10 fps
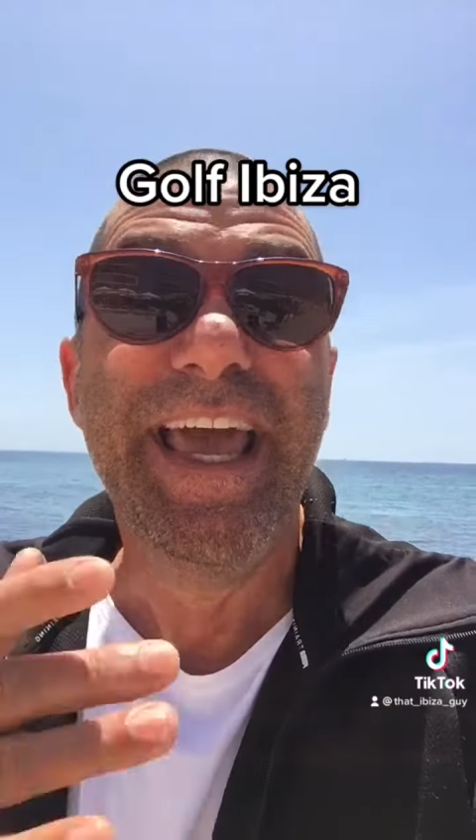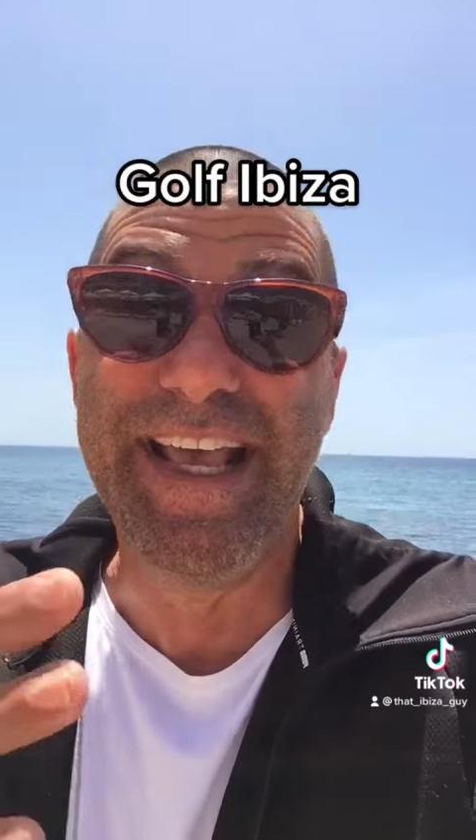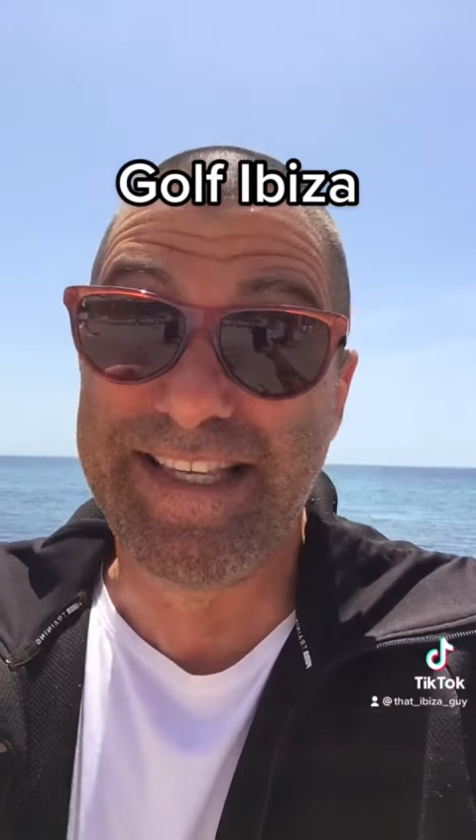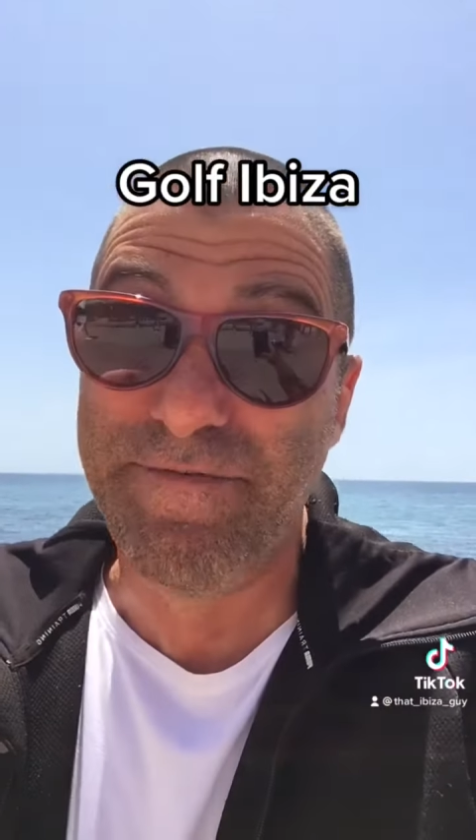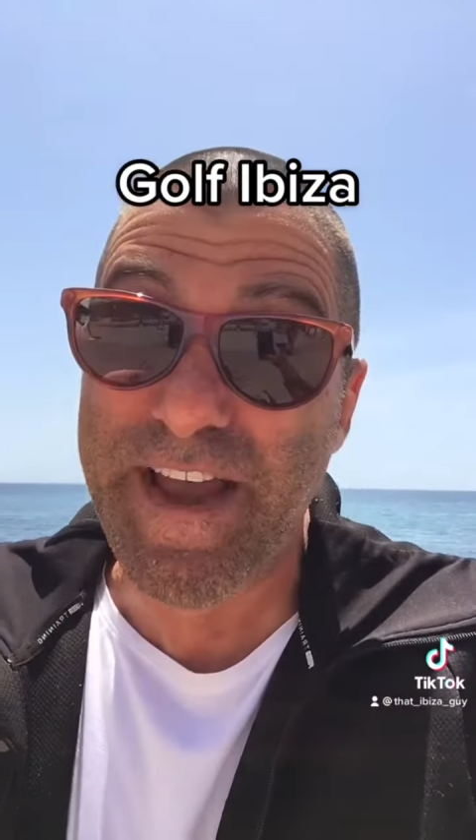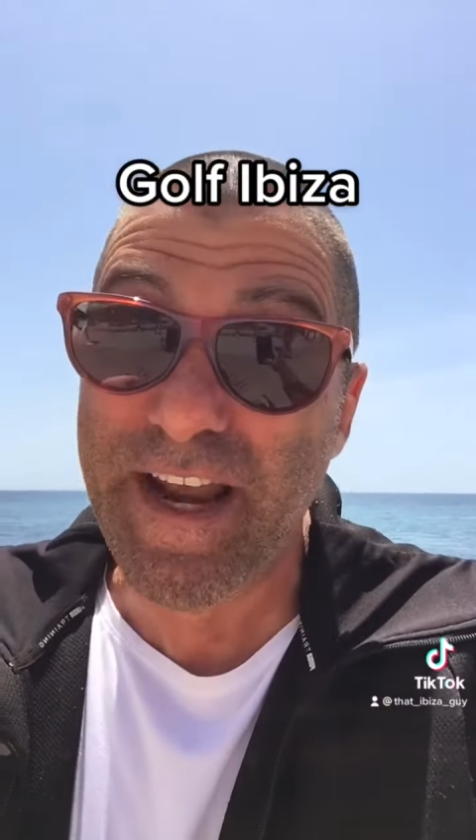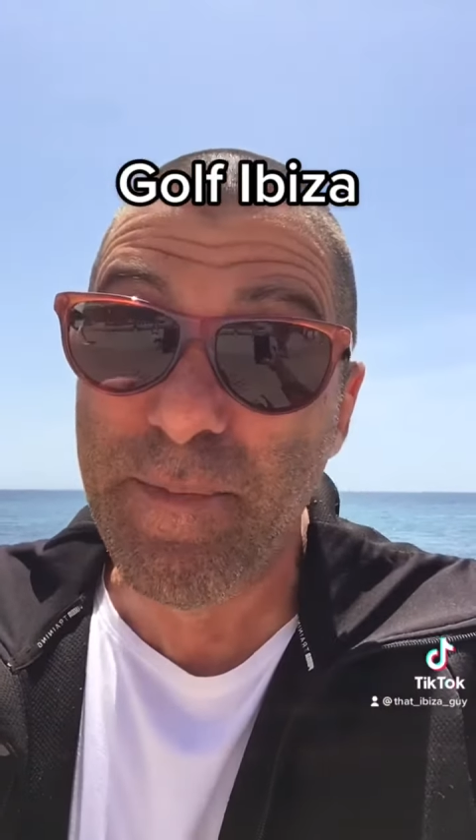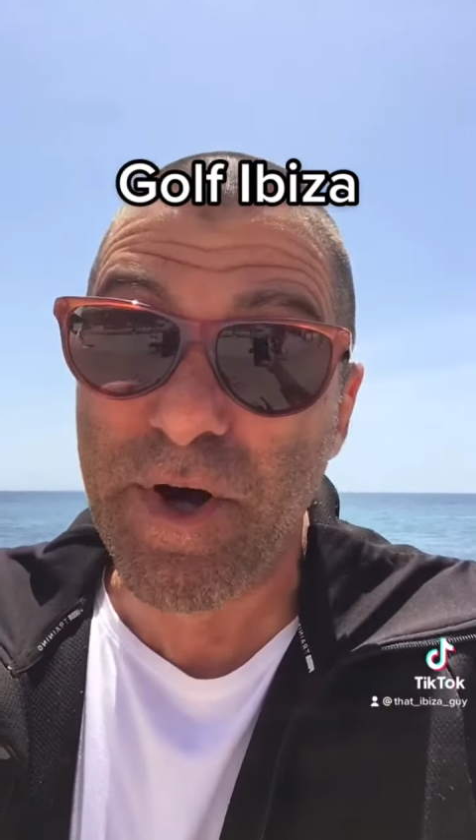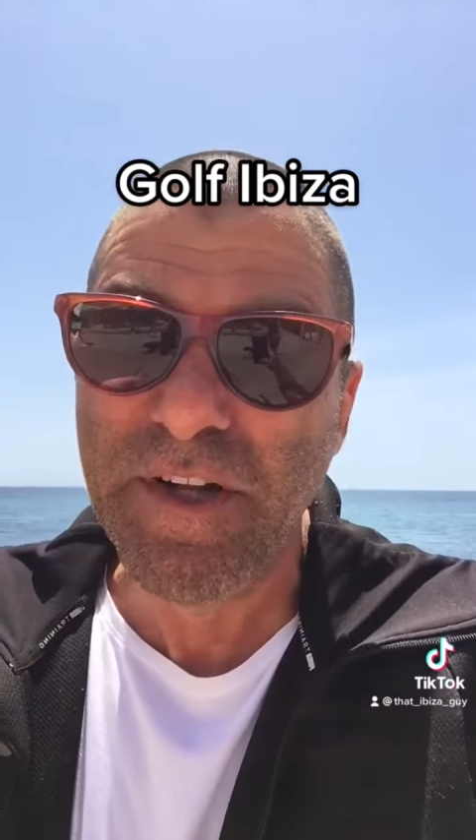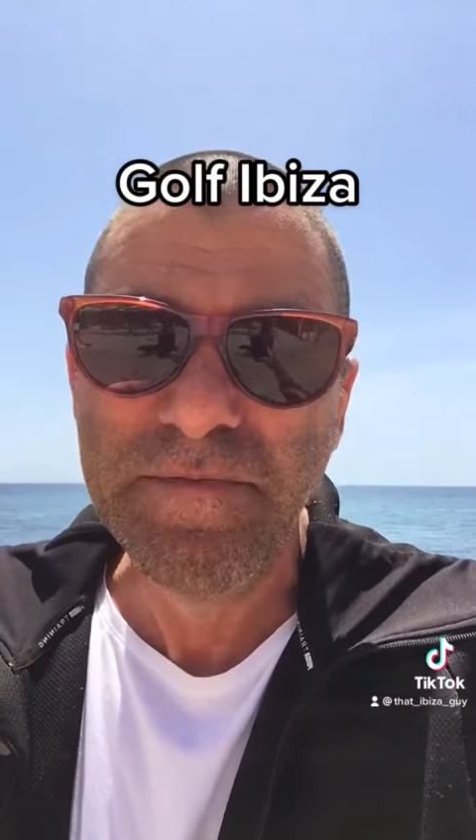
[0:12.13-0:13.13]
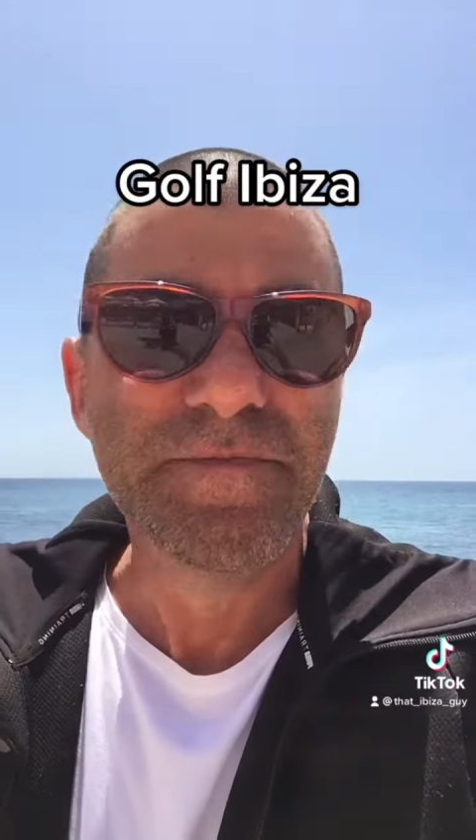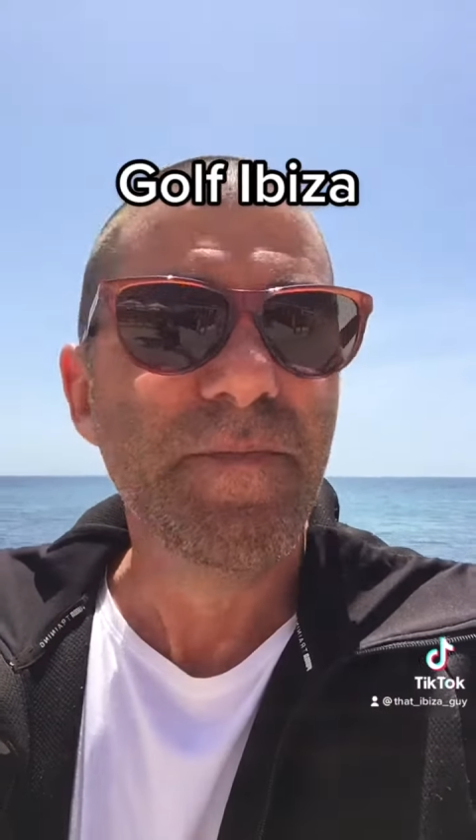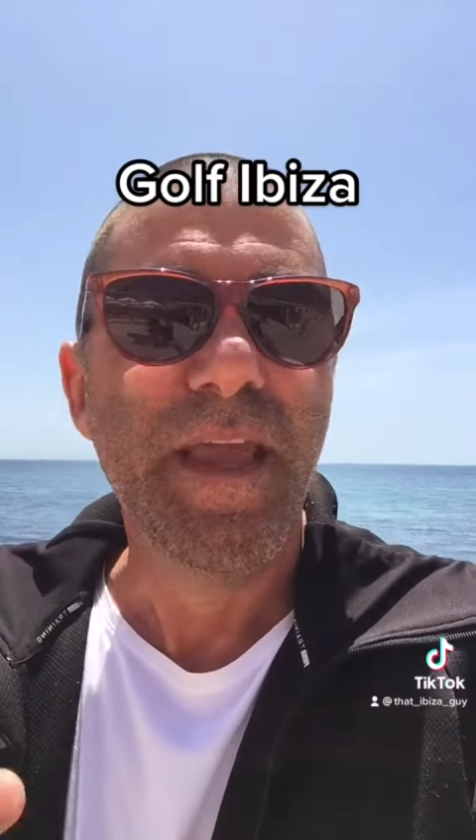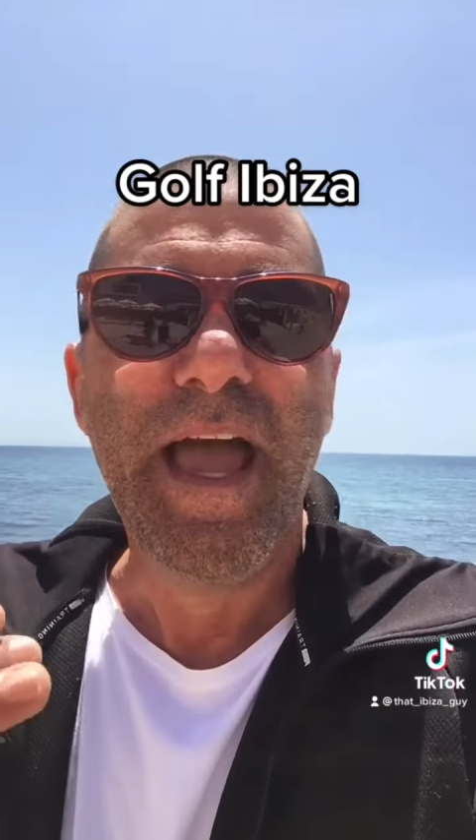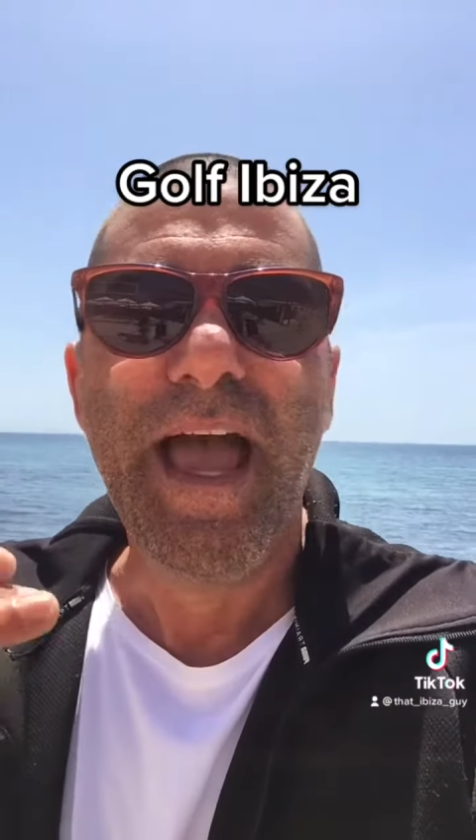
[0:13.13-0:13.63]
It's available,
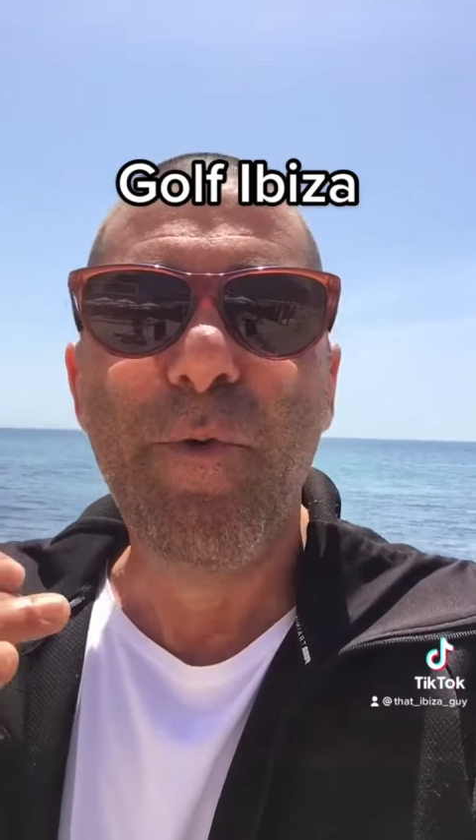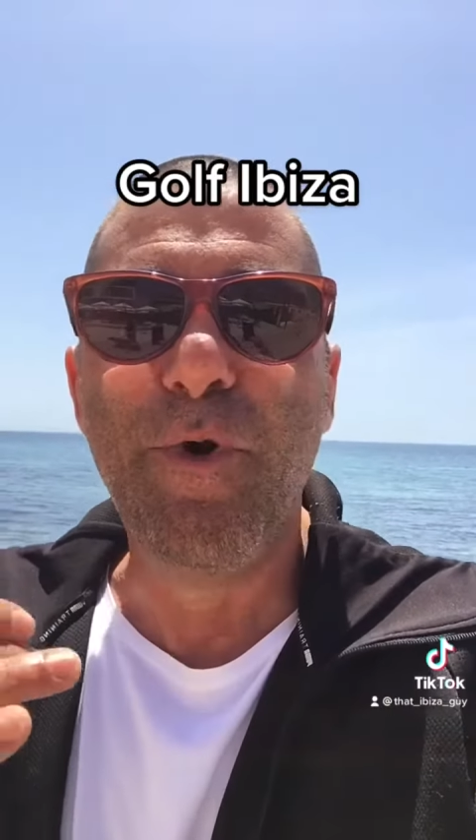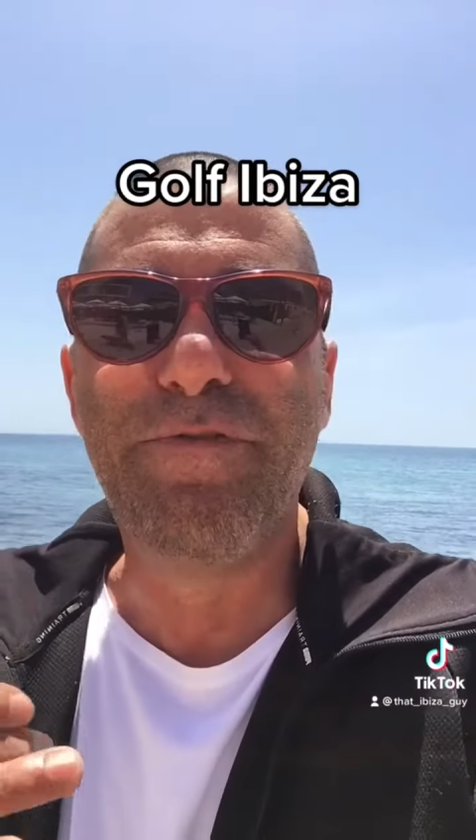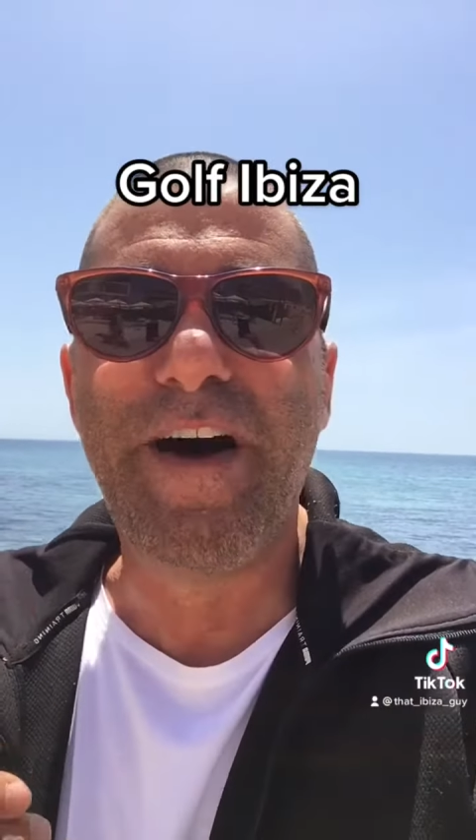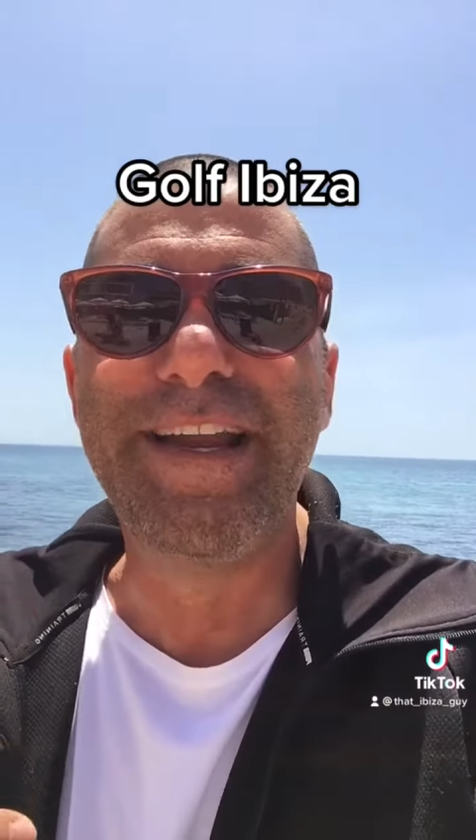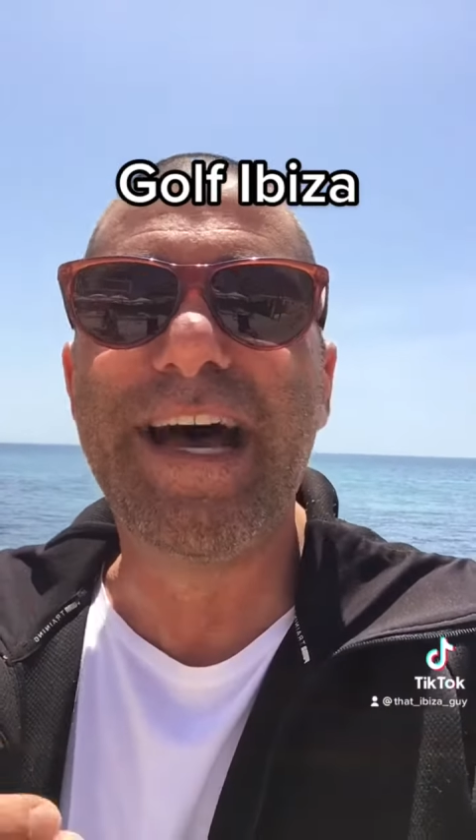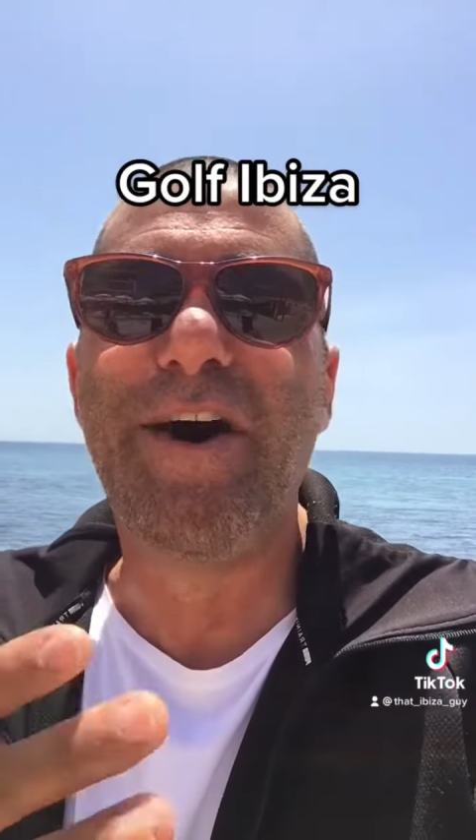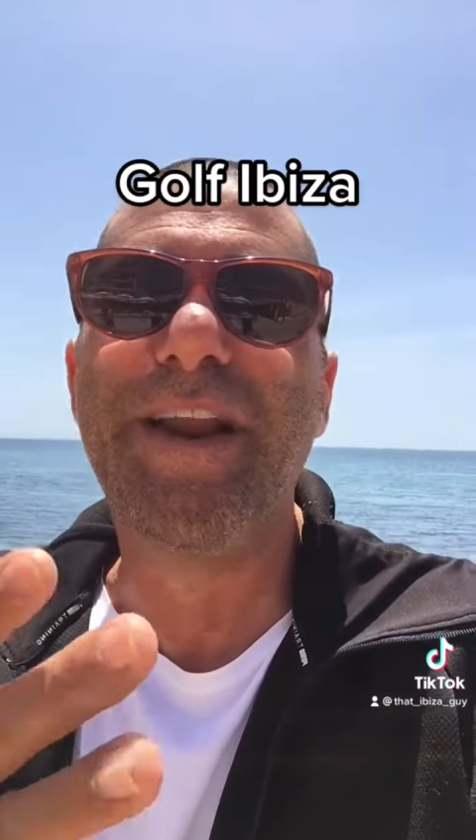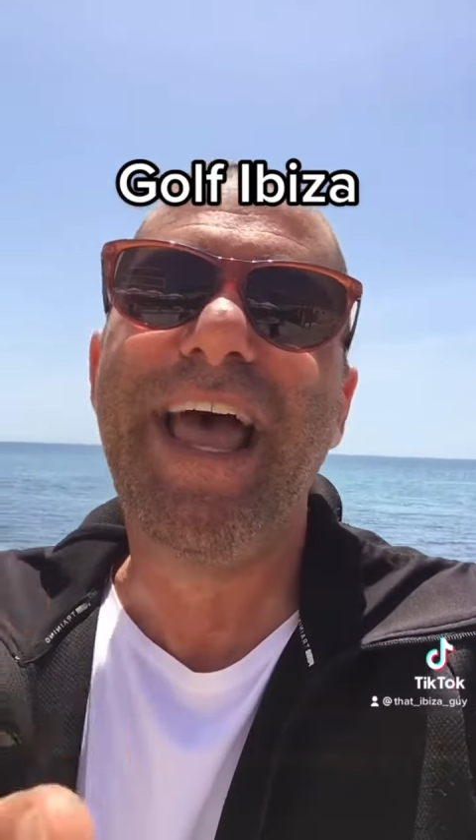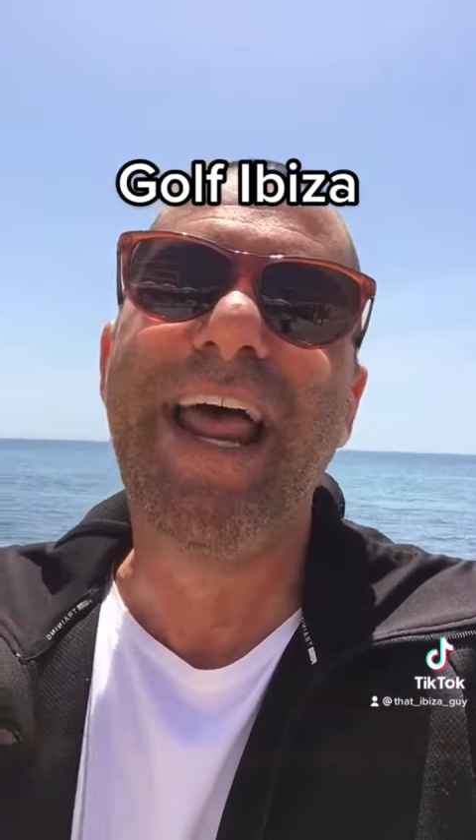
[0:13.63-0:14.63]
we'll find out,